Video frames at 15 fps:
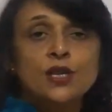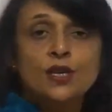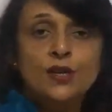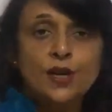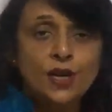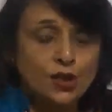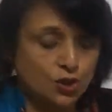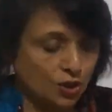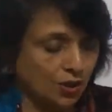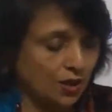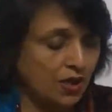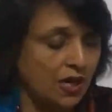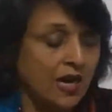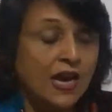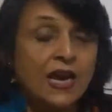secretion
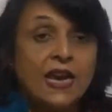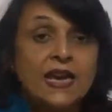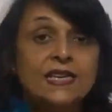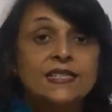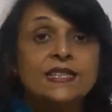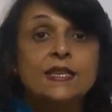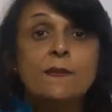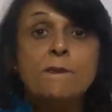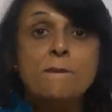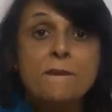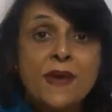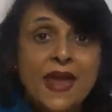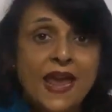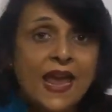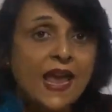is the
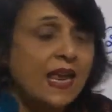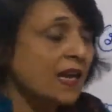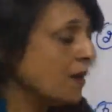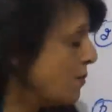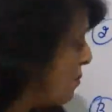main